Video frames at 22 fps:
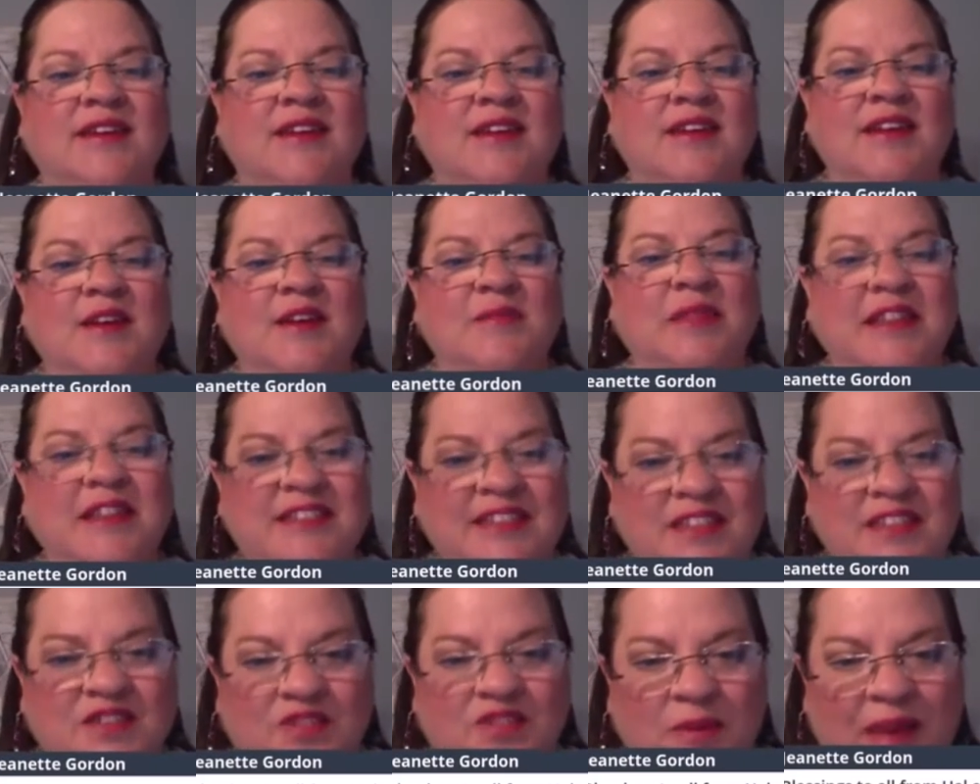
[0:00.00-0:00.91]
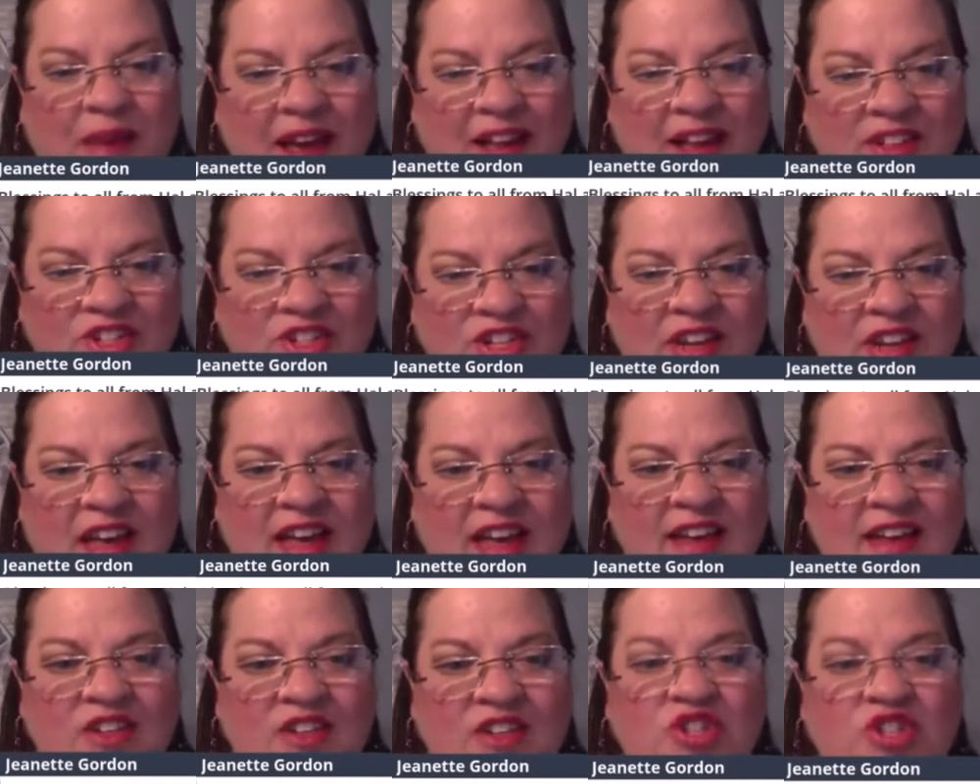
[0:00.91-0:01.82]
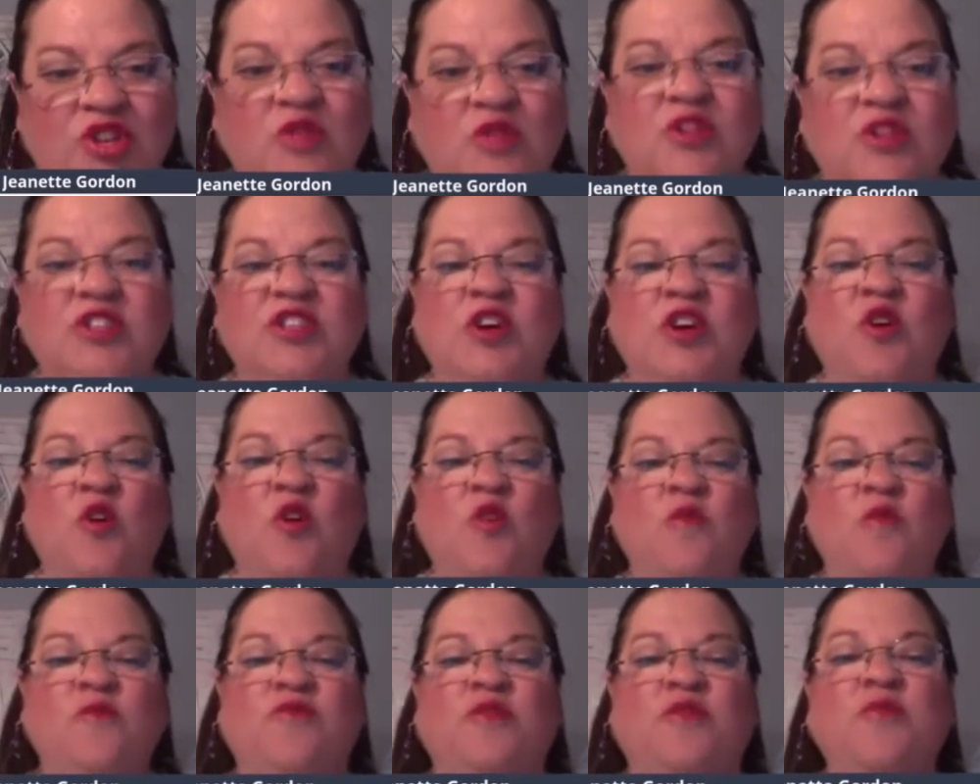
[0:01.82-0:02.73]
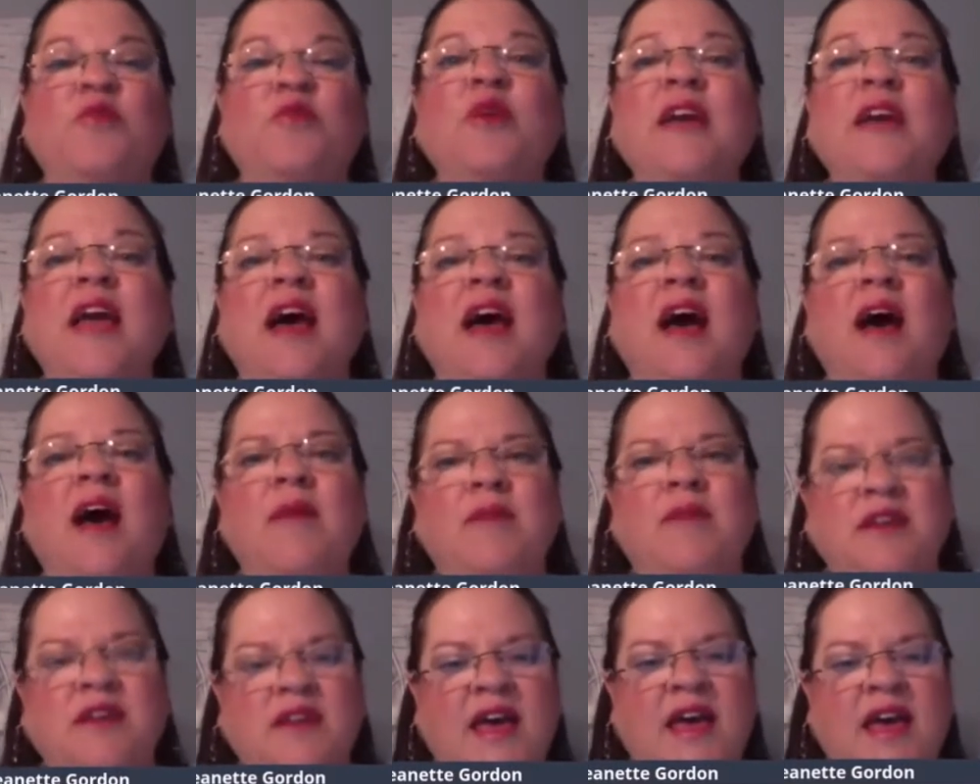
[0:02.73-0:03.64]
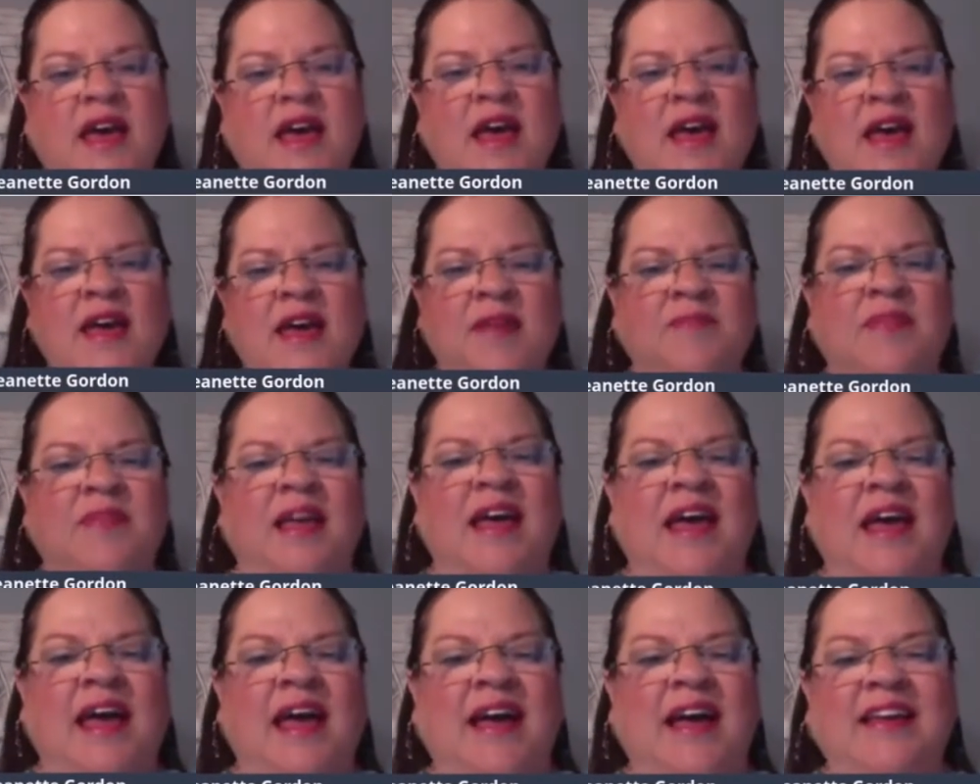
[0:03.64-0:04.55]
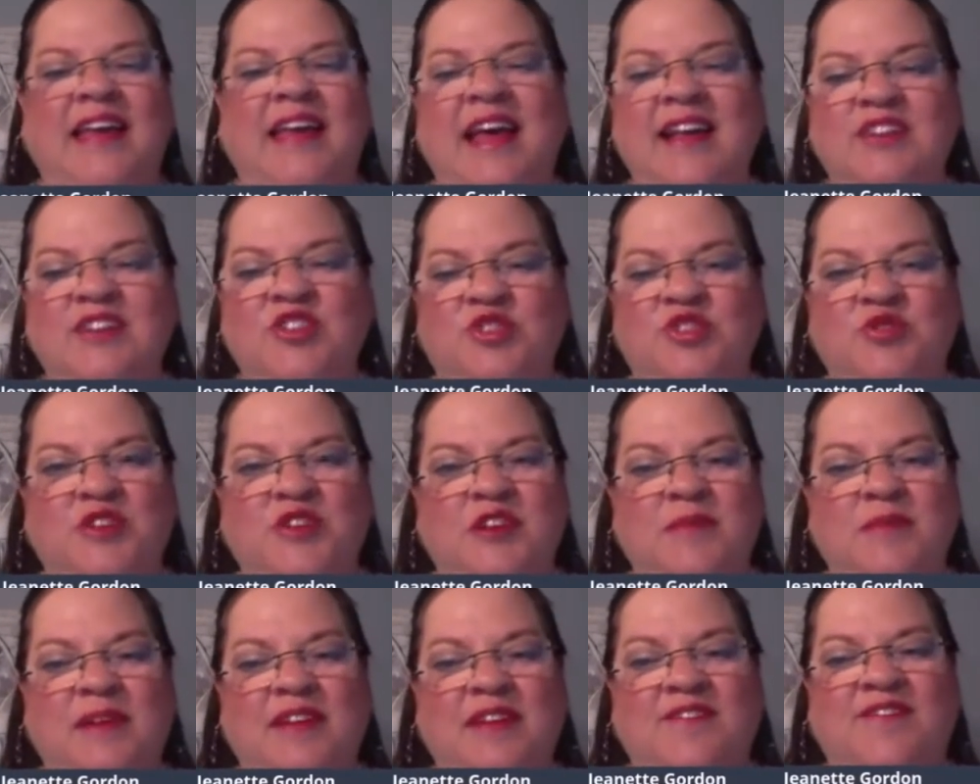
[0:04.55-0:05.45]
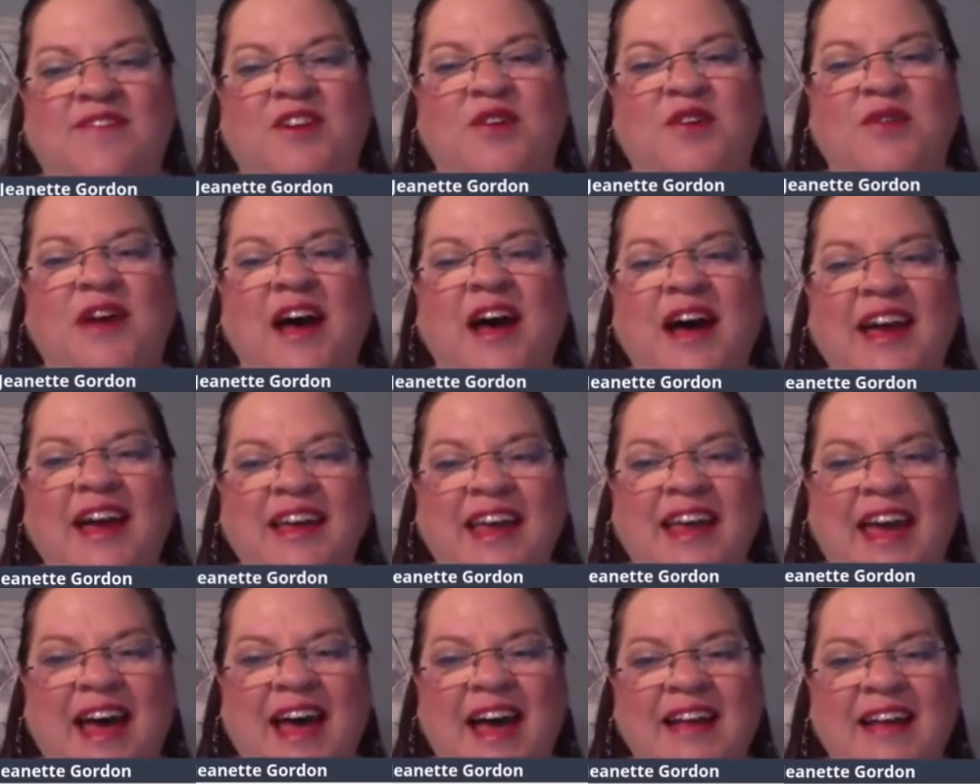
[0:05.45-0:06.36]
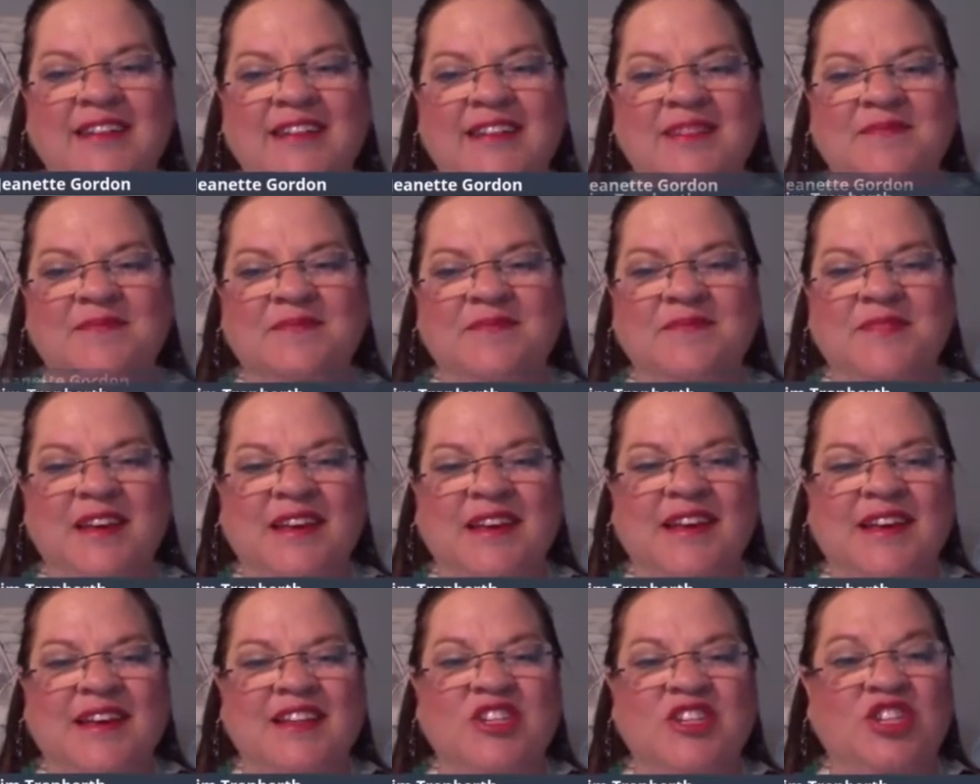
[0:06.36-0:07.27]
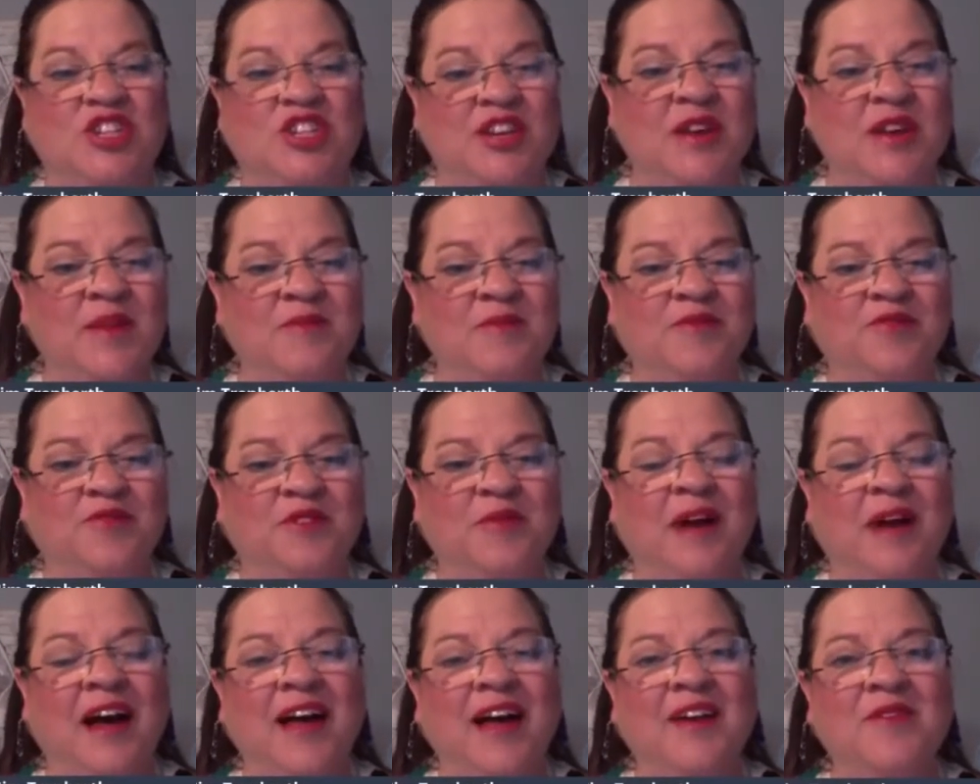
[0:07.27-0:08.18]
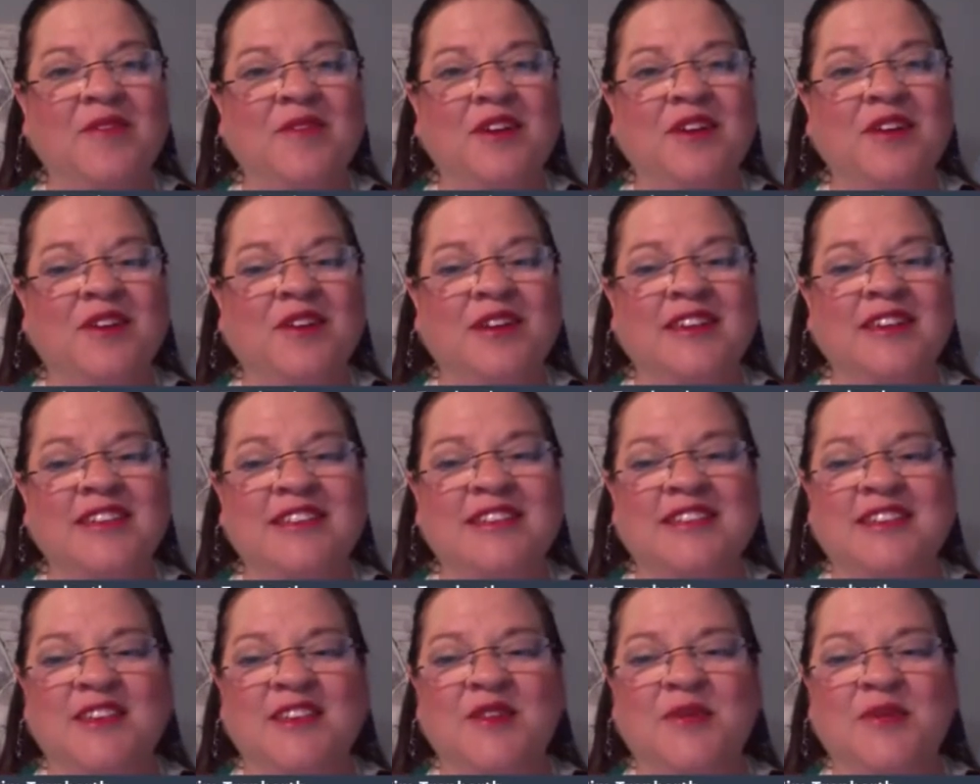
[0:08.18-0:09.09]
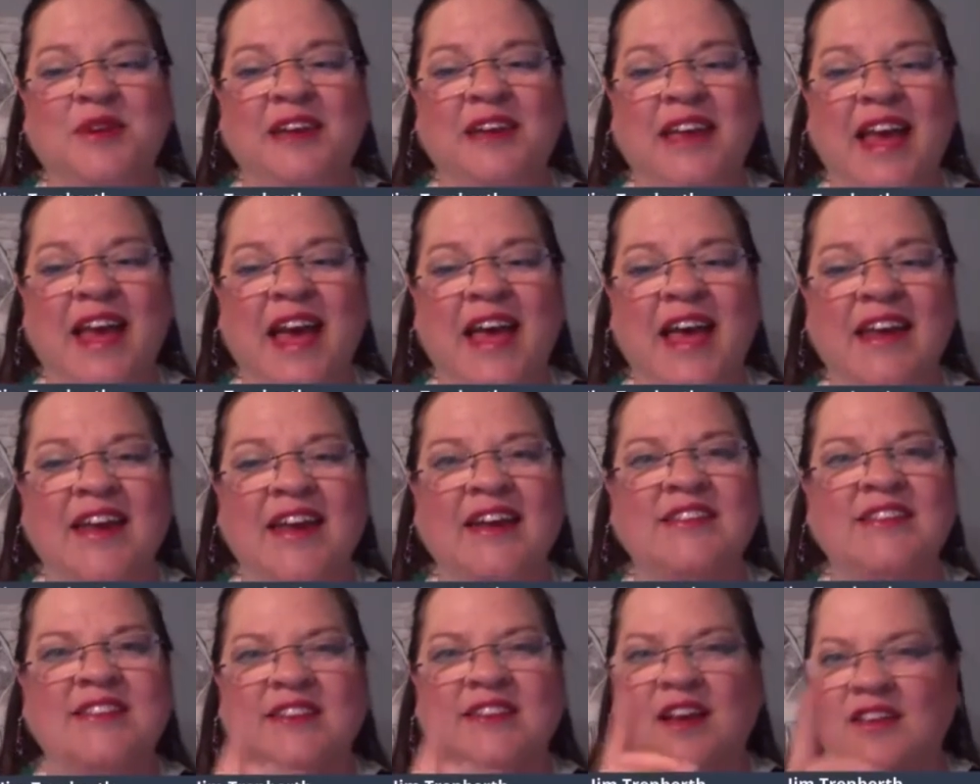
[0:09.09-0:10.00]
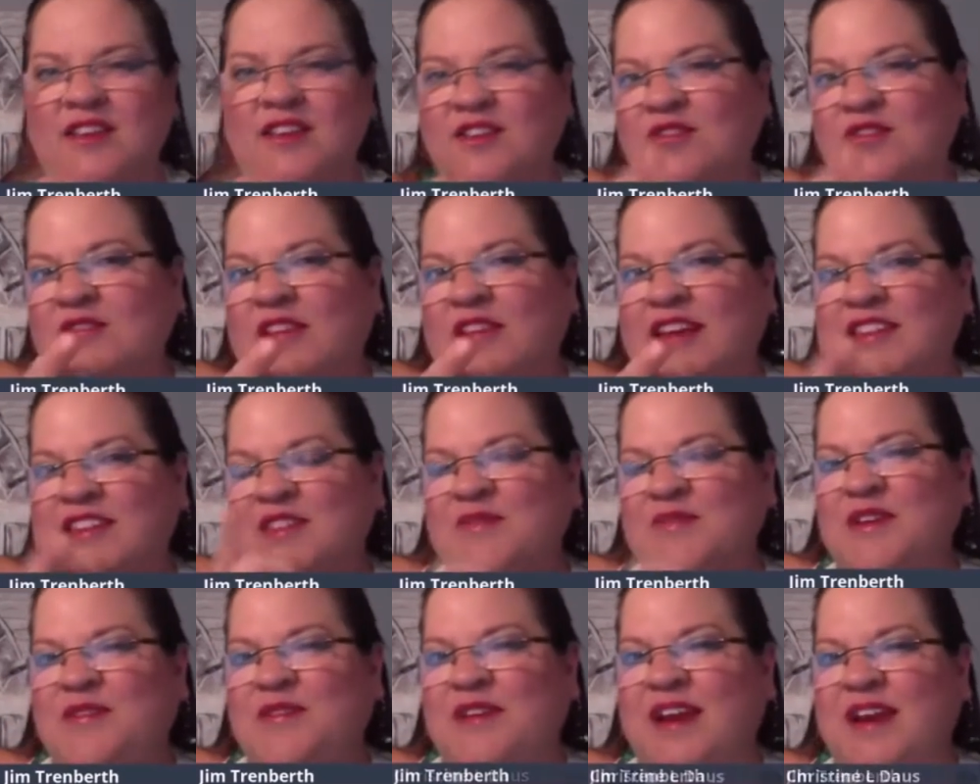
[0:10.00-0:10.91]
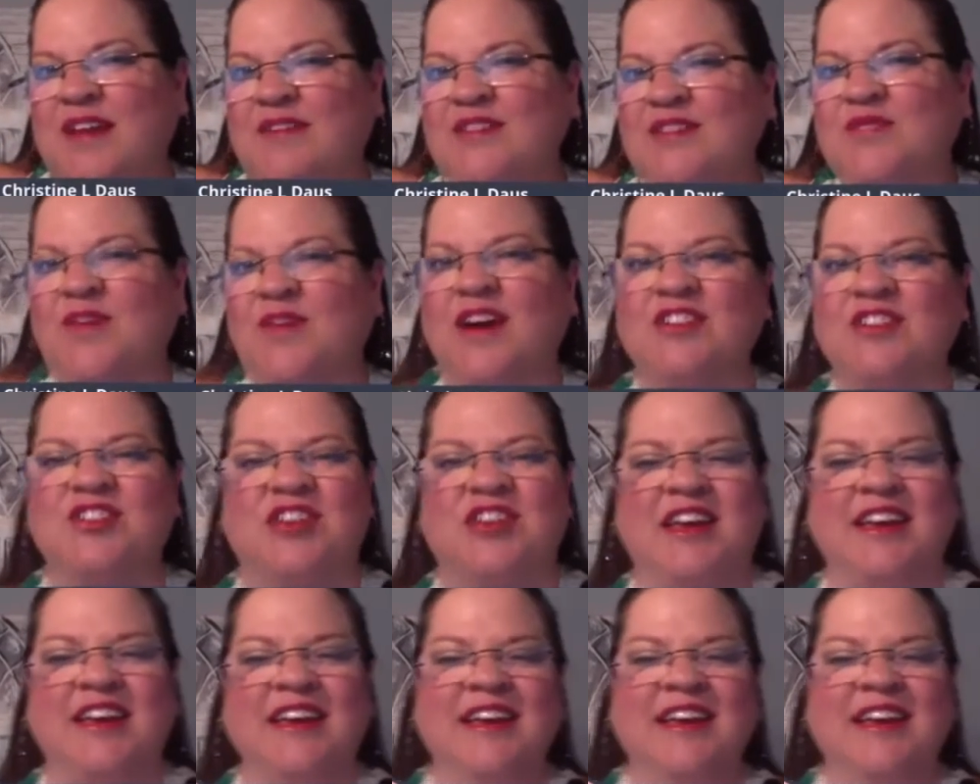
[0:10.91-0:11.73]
Blessings from Hal, Jeanette. Joan is home from rehab. Yay. And Kat's joining by phone. Hi, Kat. Jim from Iowa. Great to see you again. I saw you last week when I was watching.